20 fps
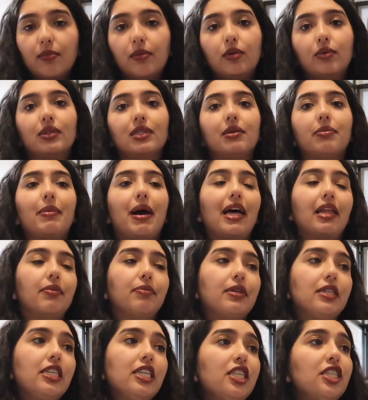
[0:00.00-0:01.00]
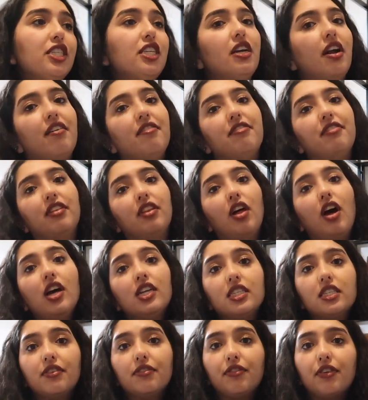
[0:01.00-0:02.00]
who was a mathematician, a
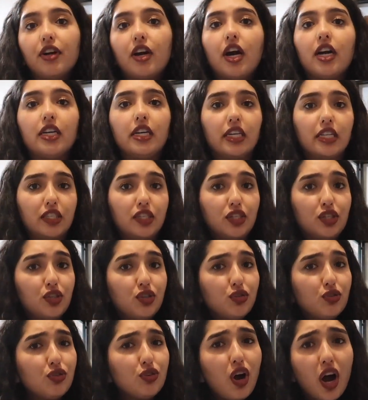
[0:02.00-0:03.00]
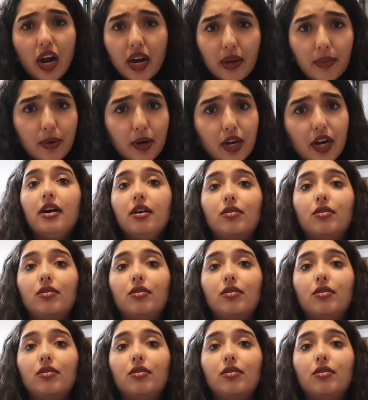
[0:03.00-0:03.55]
philosopher, an astronomer,